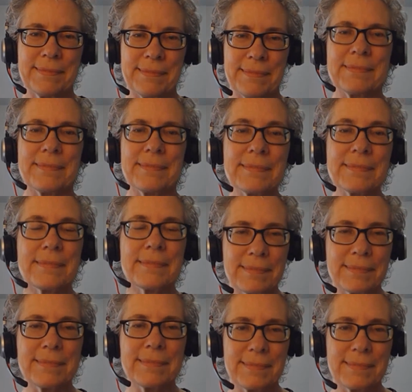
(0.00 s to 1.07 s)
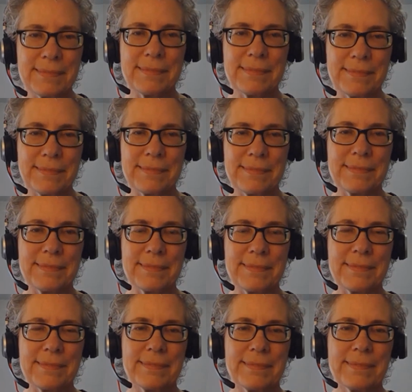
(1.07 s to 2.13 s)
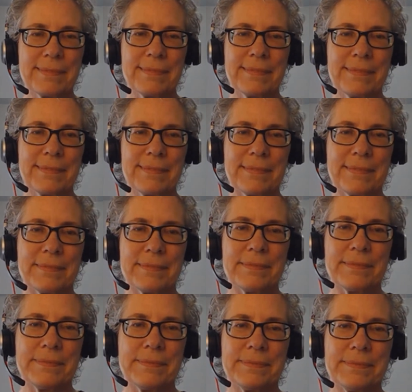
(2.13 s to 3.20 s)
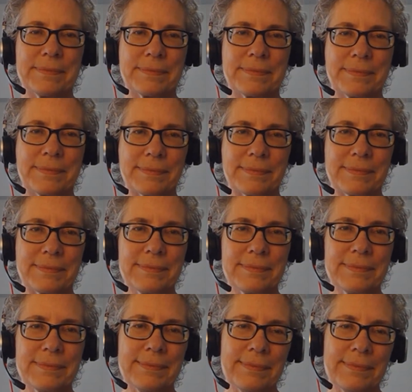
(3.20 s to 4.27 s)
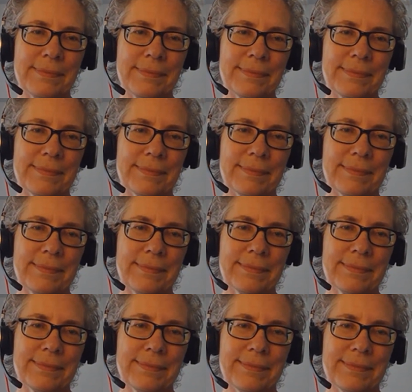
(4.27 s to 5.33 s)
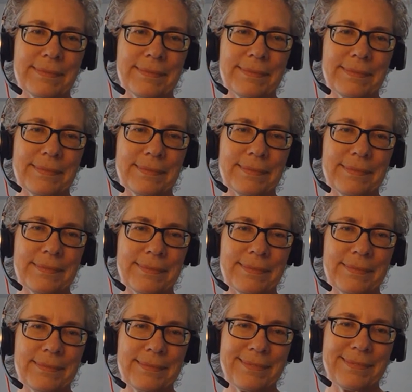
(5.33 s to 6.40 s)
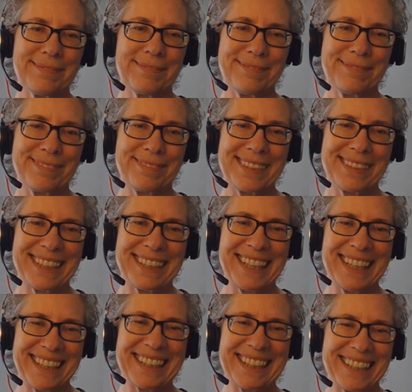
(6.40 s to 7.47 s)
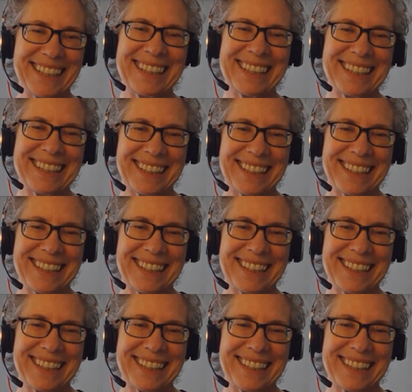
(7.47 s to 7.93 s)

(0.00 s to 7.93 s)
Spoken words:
This person isn't speaking.